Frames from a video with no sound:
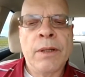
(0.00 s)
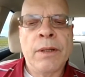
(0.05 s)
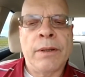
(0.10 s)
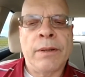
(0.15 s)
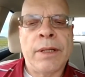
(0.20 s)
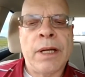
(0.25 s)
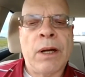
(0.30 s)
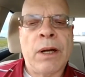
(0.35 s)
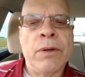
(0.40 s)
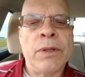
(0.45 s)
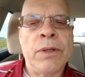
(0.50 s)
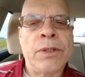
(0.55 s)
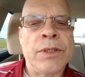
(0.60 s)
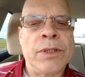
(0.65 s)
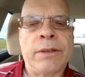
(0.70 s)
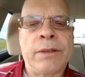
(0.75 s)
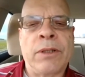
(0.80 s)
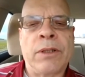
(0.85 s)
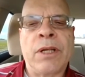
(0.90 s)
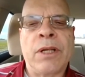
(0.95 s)
Now is
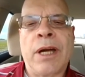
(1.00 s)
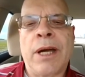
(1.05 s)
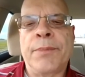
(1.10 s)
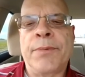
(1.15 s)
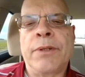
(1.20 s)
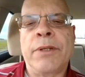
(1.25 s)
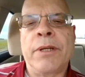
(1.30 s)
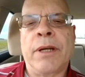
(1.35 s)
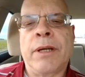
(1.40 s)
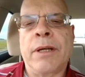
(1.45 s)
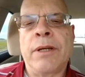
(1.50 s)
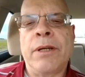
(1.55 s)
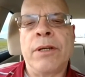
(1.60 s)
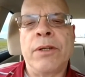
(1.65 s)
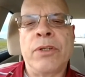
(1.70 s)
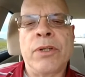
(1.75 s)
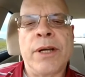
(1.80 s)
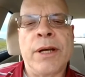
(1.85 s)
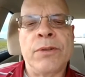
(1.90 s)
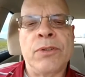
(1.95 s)
not the time to take any
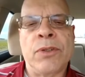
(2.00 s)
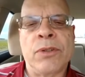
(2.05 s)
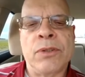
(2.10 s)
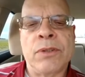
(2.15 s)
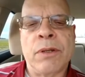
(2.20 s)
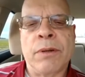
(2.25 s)
chances